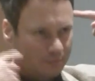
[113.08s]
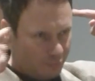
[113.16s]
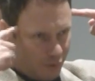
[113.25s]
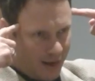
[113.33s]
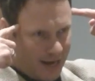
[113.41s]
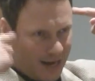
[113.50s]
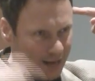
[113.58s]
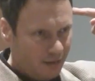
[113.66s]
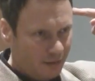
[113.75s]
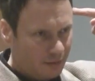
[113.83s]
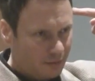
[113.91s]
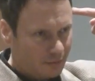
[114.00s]

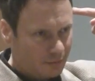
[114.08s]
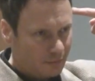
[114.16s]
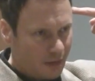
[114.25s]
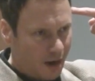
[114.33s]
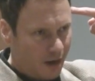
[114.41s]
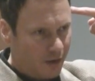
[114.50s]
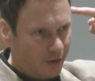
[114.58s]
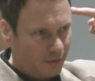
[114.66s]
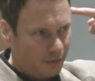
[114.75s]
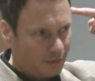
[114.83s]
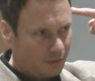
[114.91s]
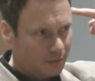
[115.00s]
brain,
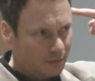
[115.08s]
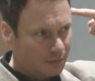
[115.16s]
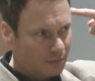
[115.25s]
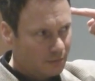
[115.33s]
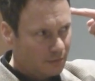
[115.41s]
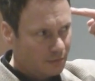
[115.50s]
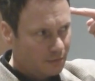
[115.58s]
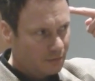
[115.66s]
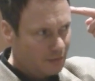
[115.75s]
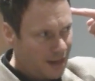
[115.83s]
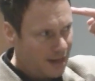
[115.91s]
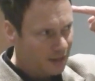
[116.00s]
heart,
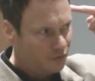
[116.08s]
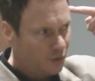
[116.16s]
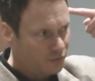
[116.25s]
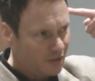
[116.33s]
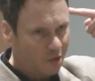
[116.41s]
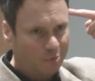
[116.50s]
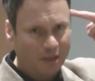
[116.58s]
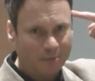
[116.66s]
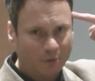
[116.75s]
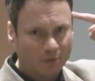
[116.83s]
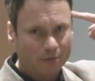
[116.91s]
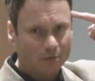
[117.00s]
legs. Go tell
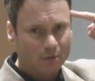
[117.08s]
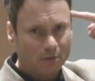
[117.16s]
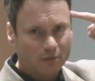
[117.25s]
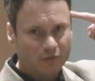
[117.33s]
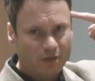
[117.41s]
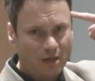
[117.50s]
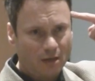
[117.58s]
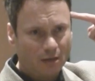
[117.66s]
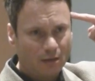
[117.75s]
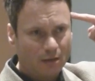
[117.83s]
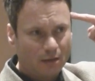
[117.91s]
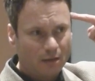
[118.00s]
people. See?
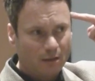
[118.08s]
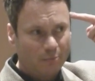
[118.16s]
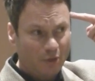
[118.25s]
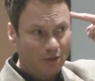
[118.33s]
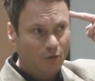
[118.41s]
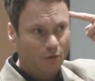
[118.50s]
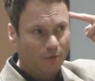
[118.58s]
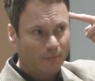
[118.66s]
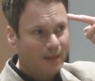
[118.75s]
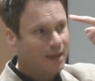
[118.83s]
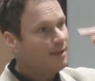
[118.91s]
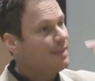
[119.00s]
Pretty
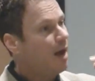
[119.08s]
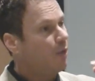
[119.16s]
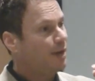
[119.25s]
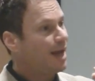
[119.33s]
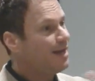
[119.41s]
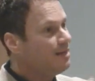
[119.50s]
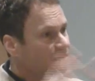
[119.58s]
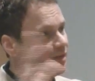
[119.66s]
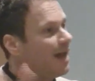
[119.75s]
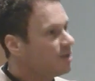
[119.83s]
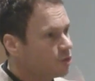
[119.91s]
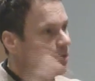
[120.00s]
cool. Now, when I
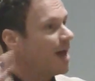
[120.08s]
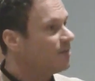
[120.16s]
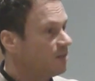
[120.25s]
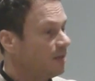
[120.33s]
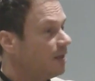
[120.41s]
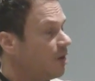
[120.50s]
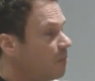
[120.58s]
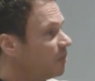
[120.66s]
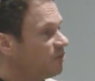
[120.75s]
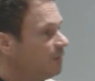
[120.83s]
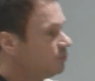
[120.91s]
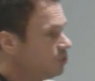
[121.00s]
intellectualize it, it
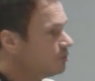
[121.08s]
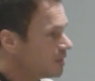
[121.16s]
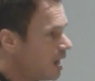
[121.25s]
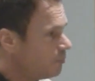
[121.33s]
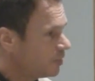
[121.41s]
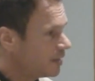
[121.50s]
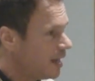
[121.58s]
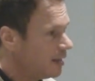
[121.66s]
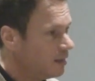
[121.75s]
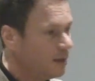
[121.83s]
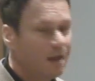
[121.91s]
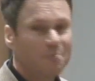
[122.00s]
almost seems too
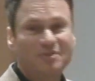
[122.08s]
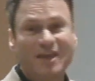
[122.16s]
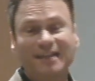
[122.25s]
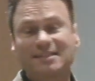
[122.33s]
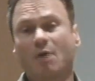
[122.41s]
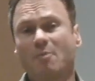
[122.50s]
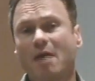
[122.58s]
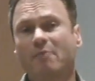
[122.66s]
complicated. But that's how